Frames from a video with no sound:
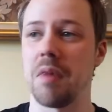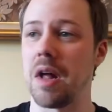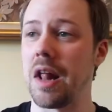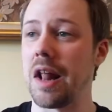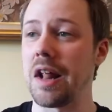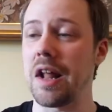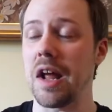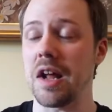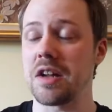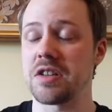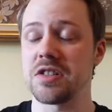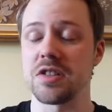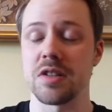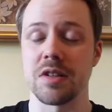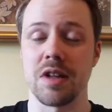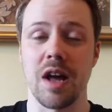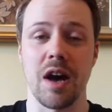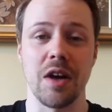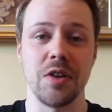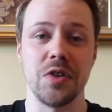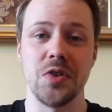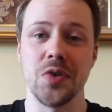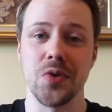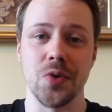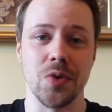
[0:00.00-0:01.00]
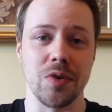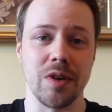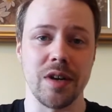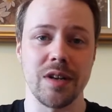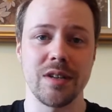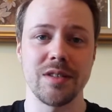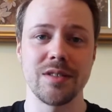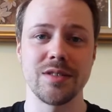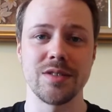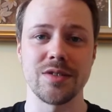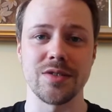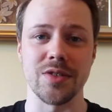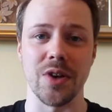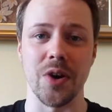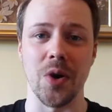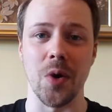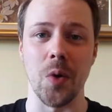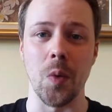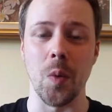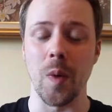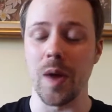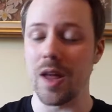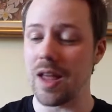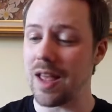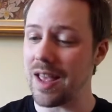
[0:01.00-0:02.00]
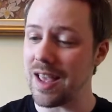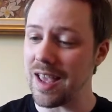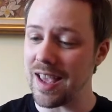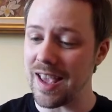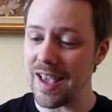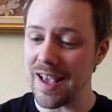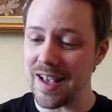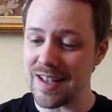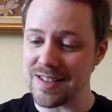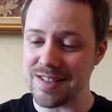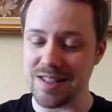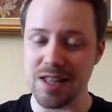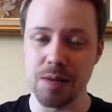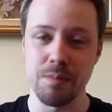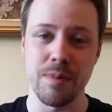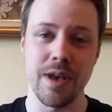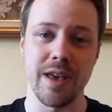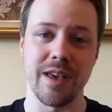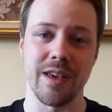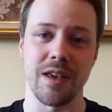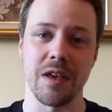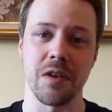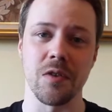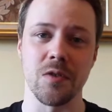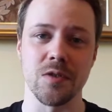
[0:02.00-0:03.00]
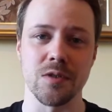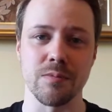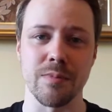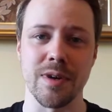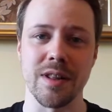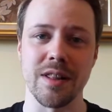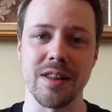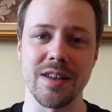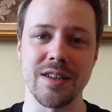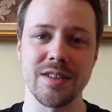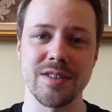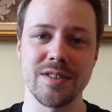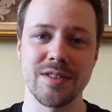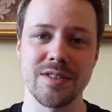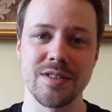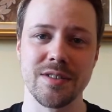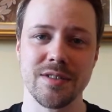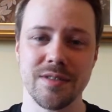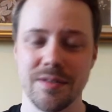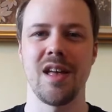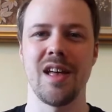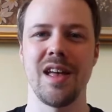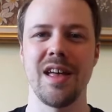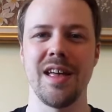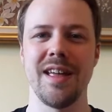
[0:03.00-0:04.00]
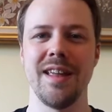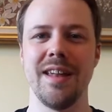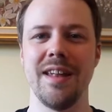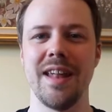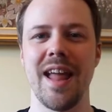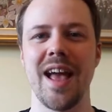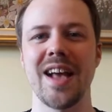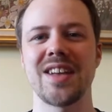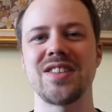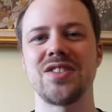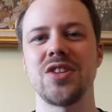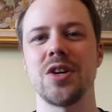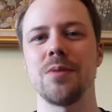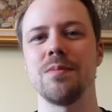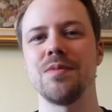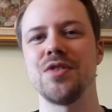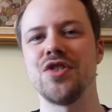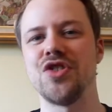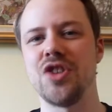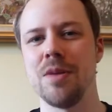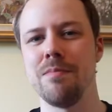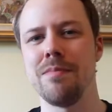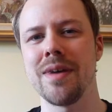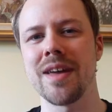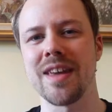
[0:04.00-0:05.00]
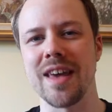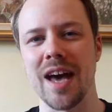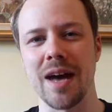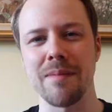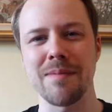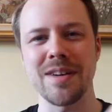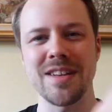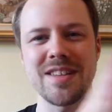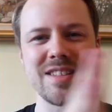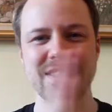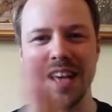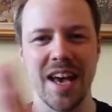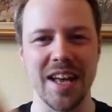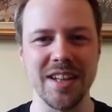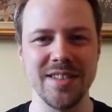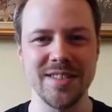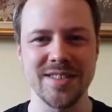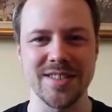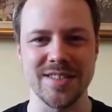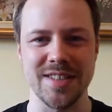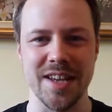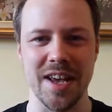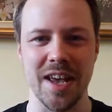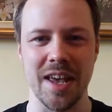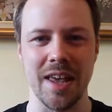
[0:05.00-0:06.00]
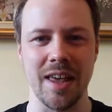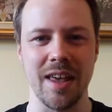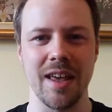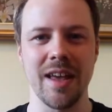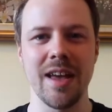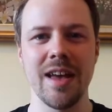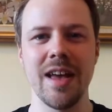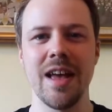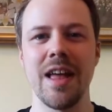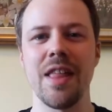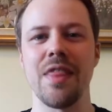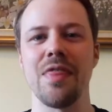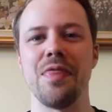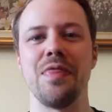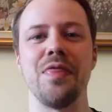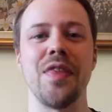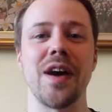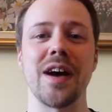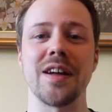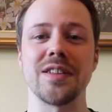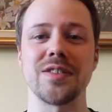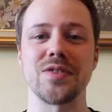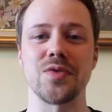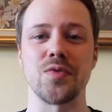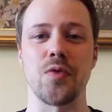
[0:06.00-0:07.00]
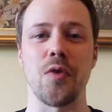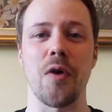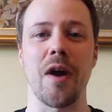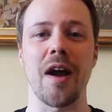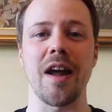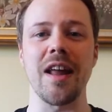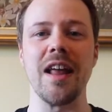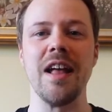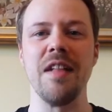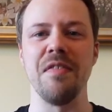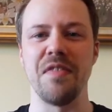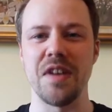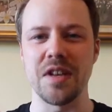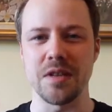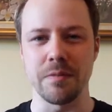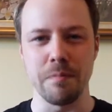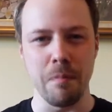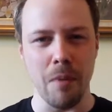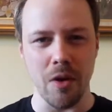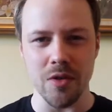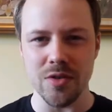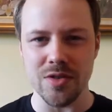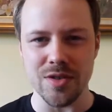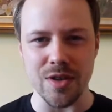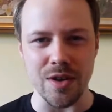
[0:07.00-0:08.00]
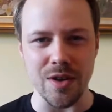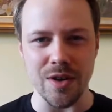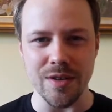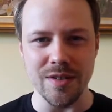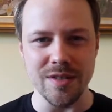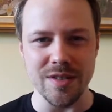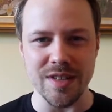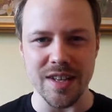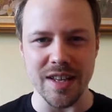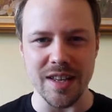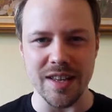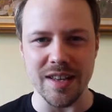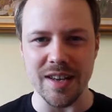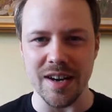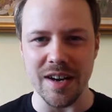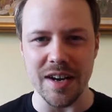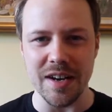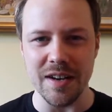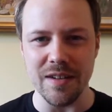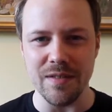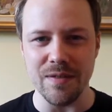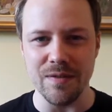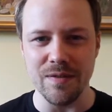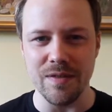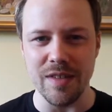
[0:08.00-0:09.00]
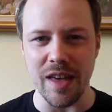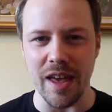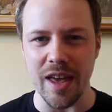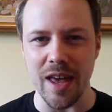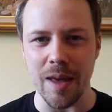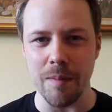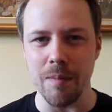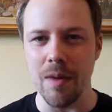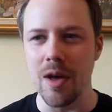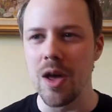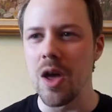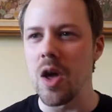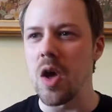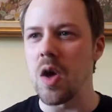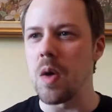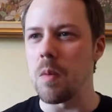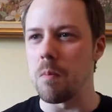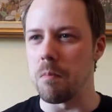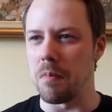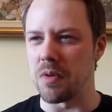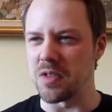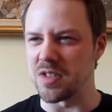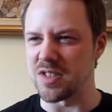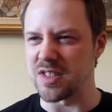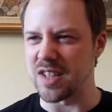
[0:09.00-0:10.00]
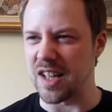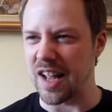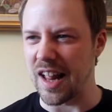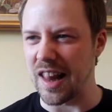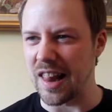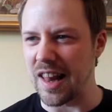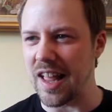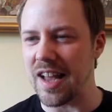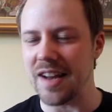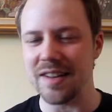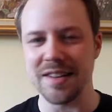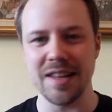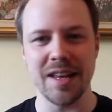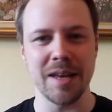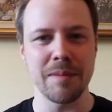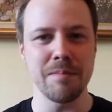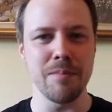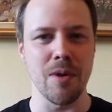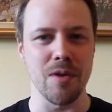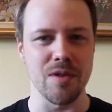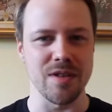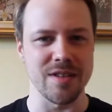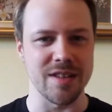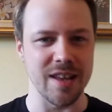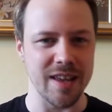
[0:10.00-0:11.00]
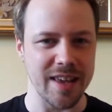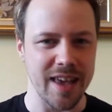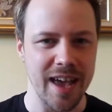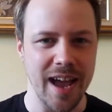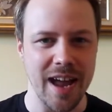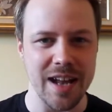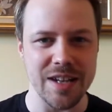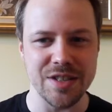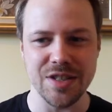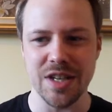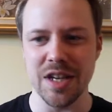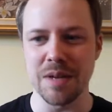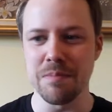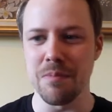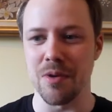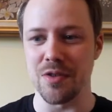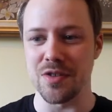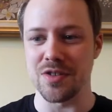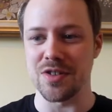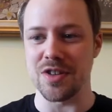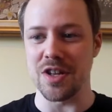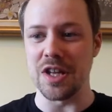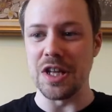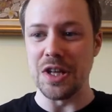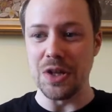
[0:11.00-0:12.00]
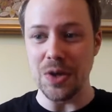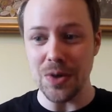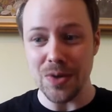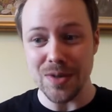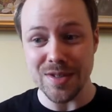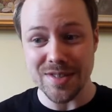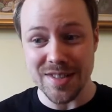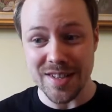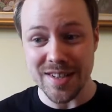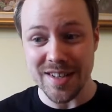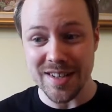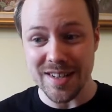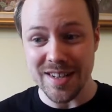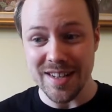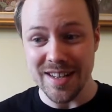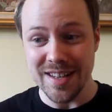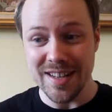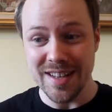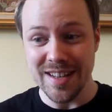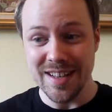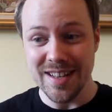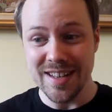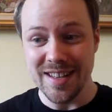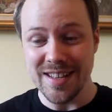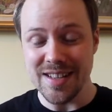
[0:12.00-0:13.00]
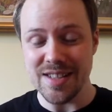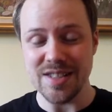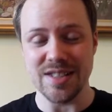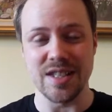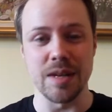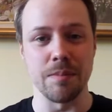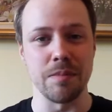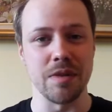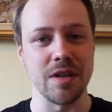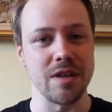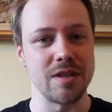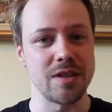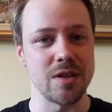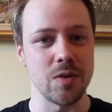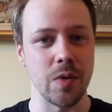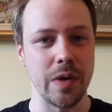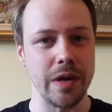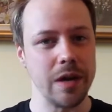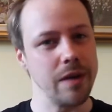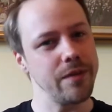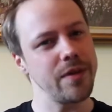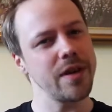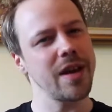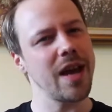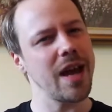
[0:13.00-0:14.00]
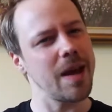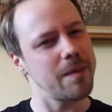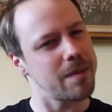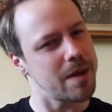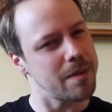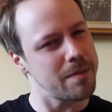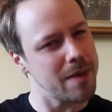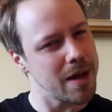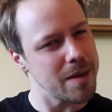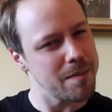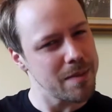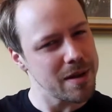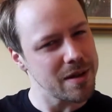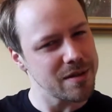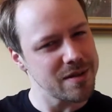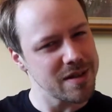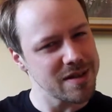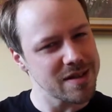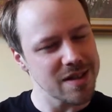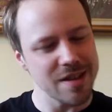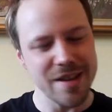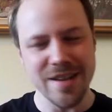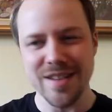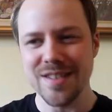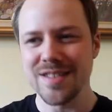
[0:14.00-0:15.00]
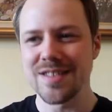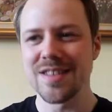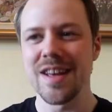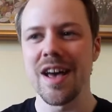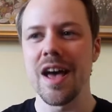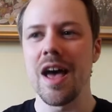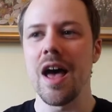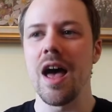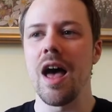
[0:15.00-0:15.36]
I just adore it, so easily making it onto my list. Next up, Shin Megami Tensei. That's right, this monster hunting kind of game, monster collecting, monster catching, monster using, similar to another game that might be on this list.